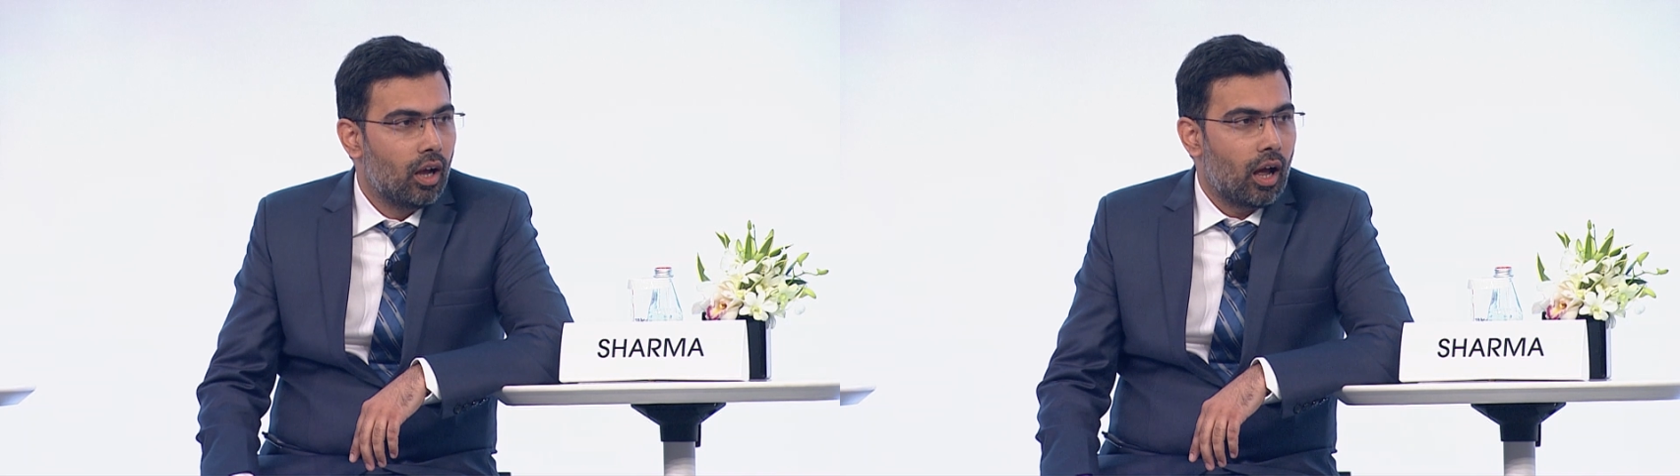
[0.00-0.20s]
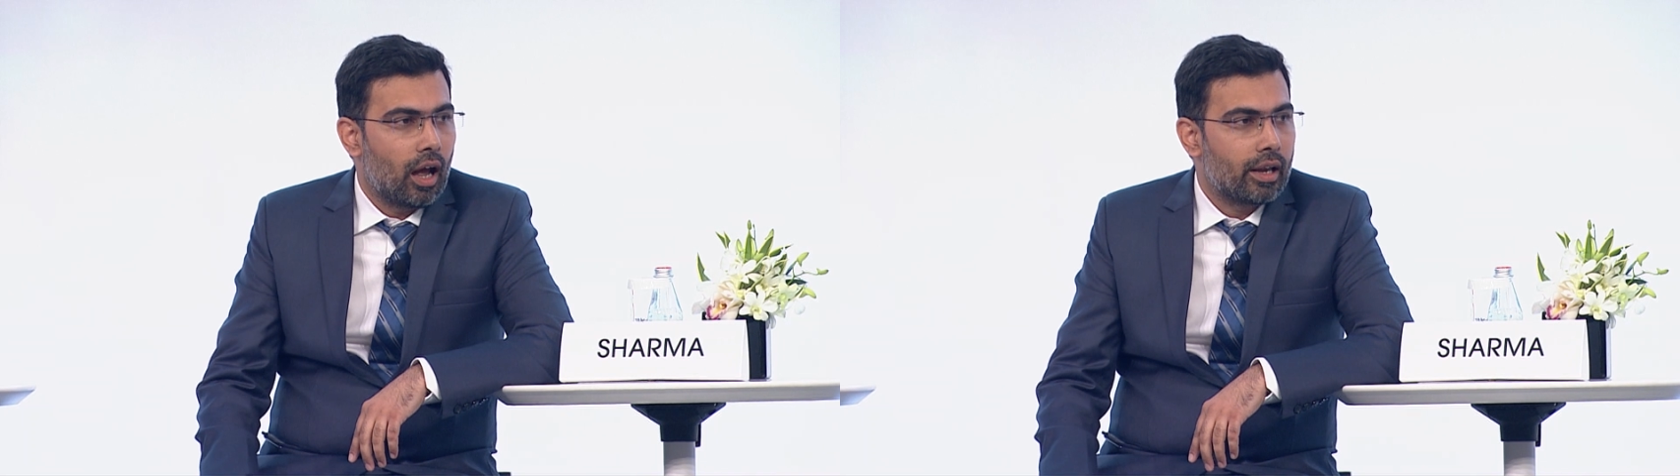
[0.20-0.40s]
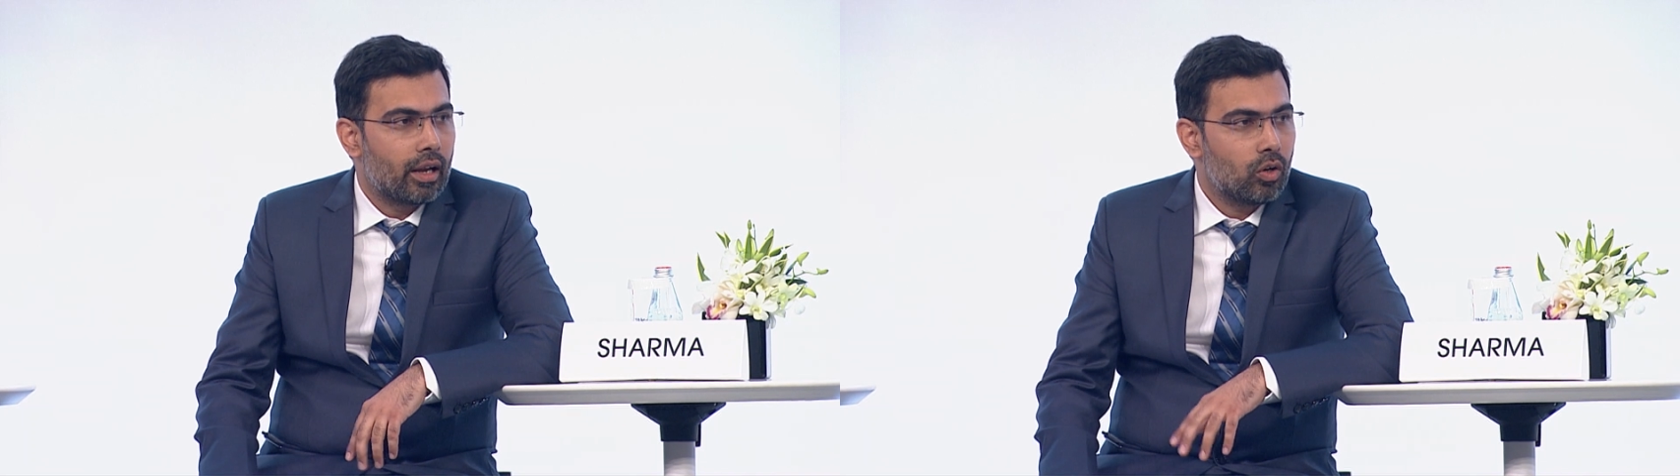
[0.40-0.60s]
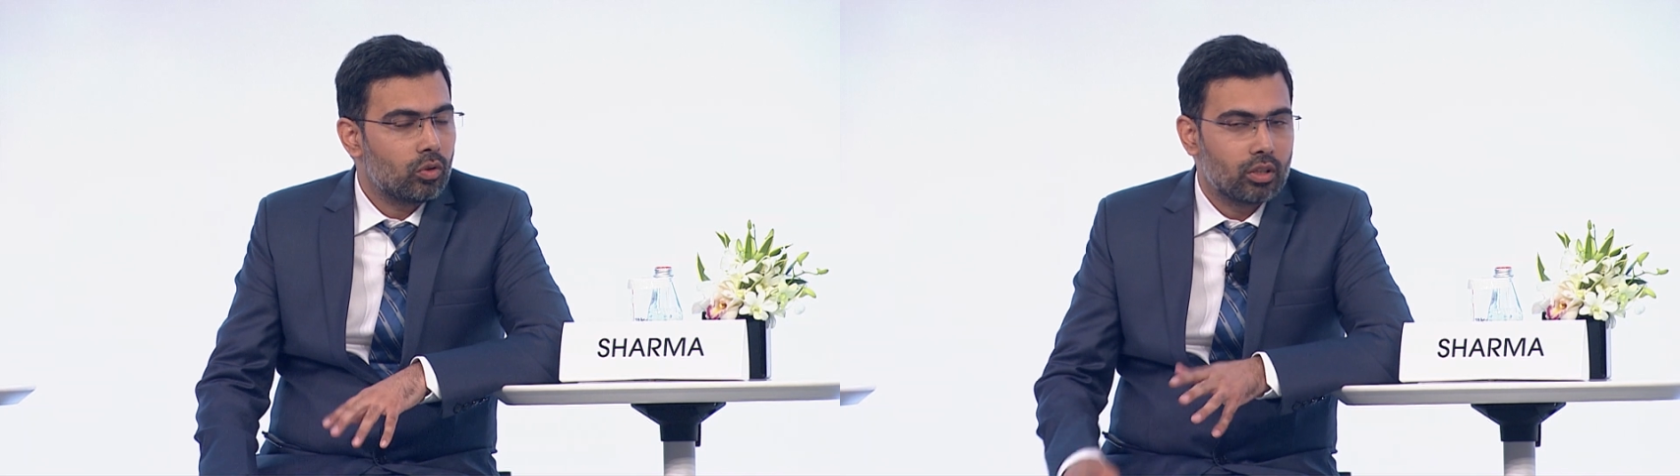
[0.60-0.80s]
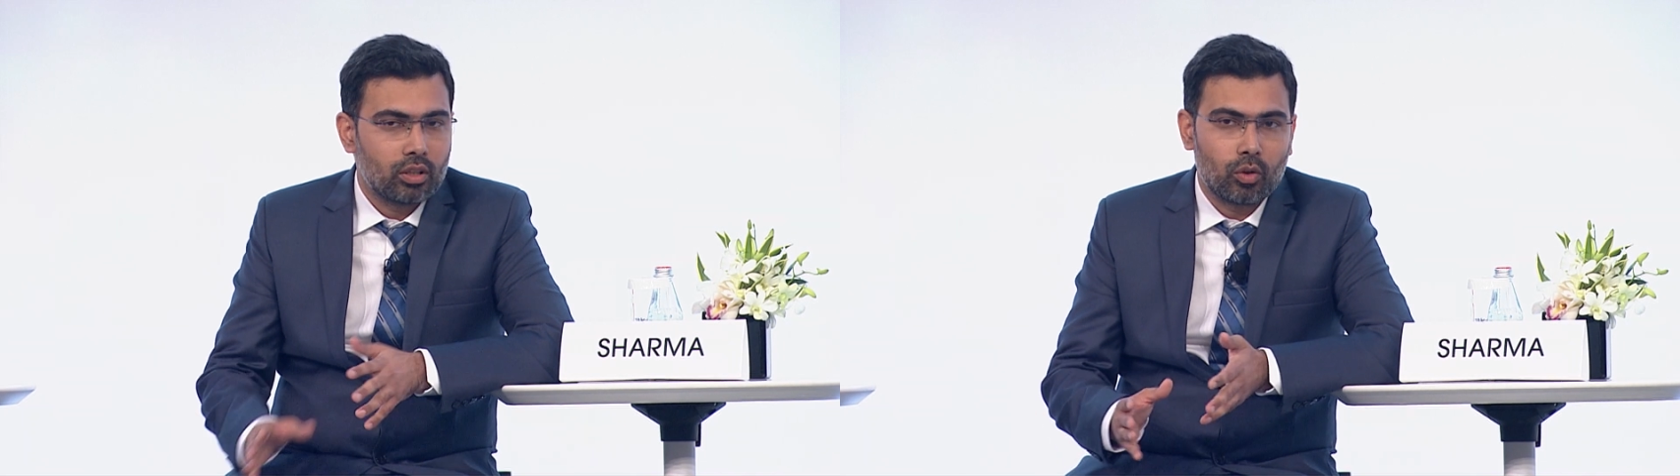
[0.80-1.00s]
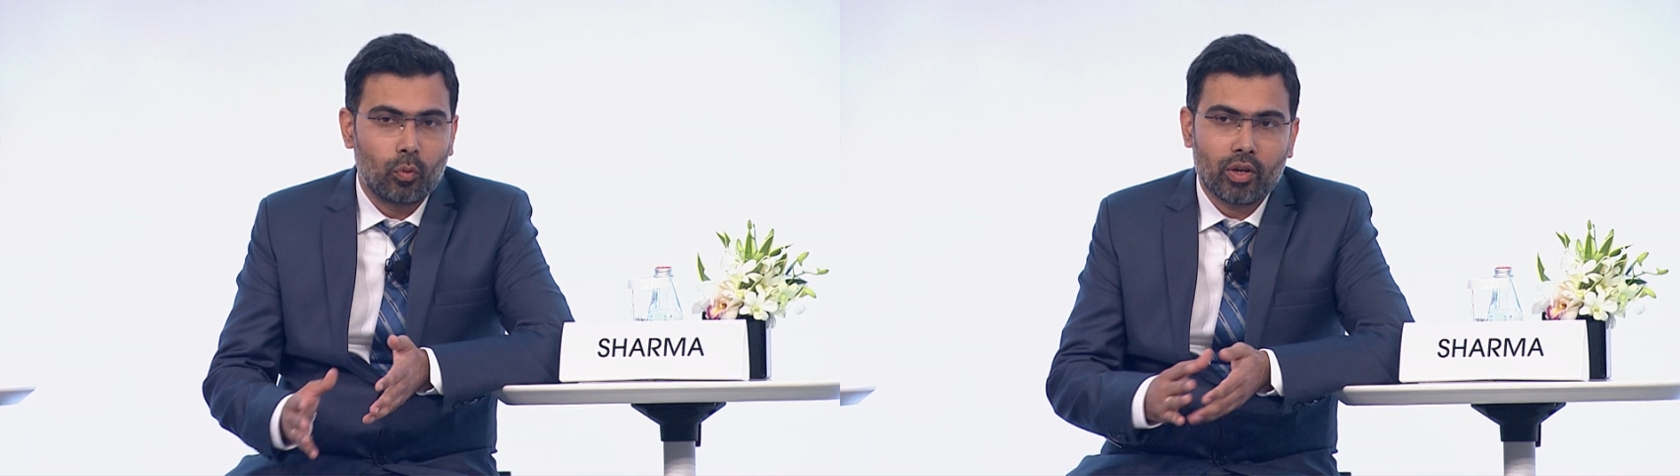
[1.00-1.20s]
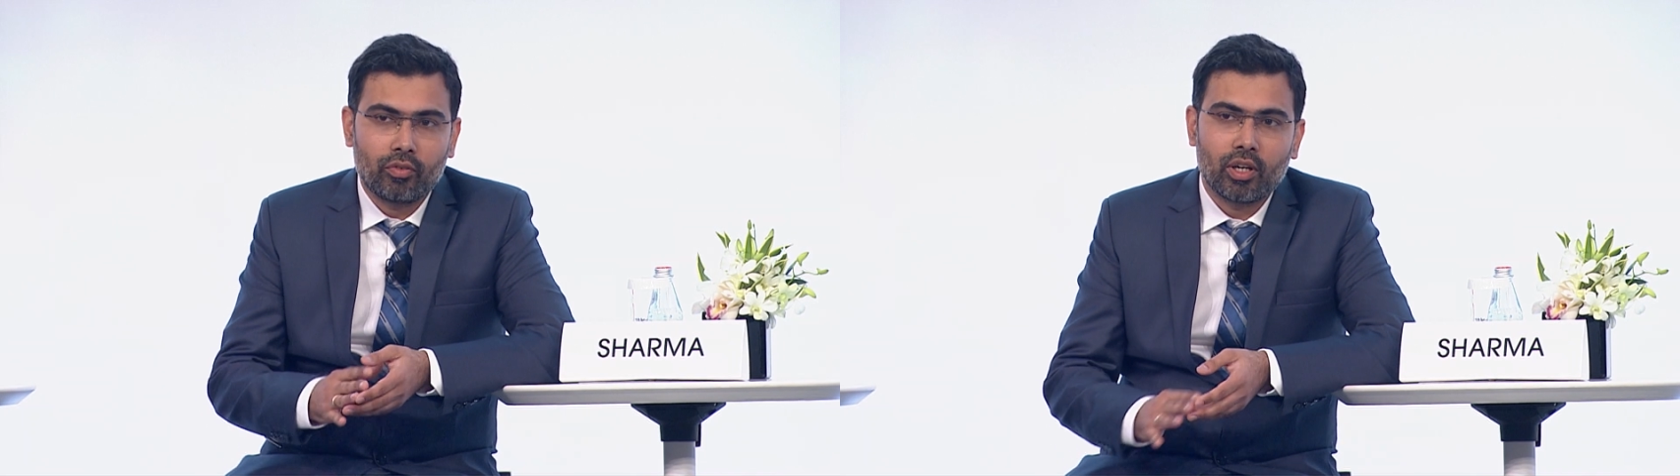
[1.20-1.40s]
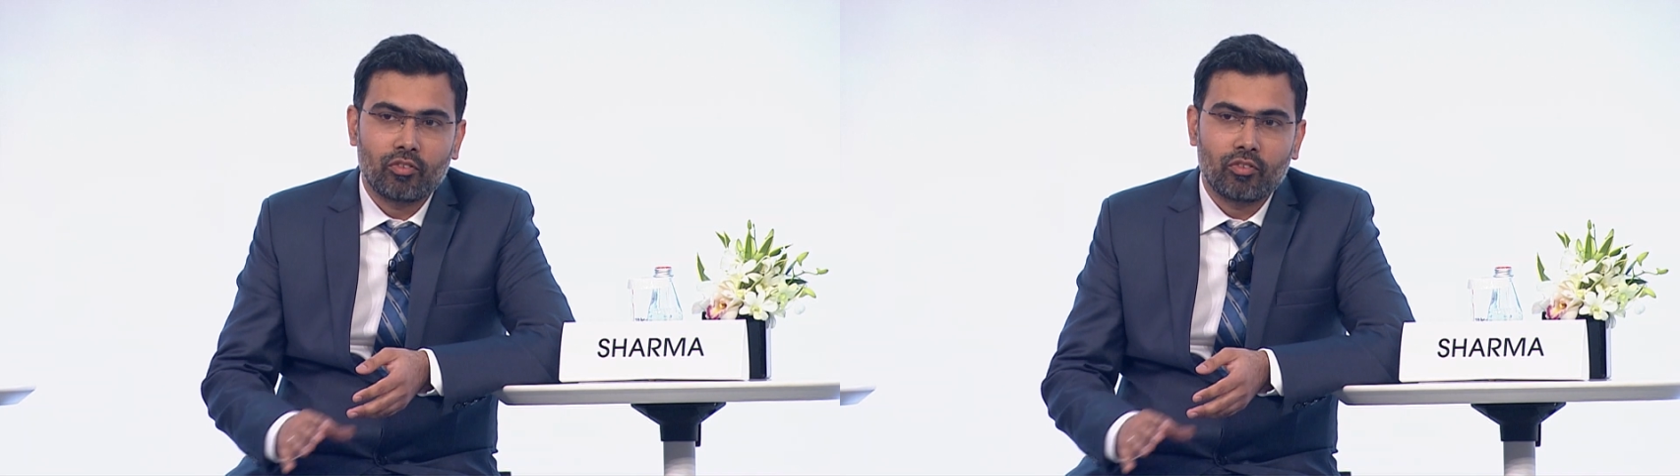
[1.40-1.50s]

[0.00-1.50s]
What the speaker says: And now the way we are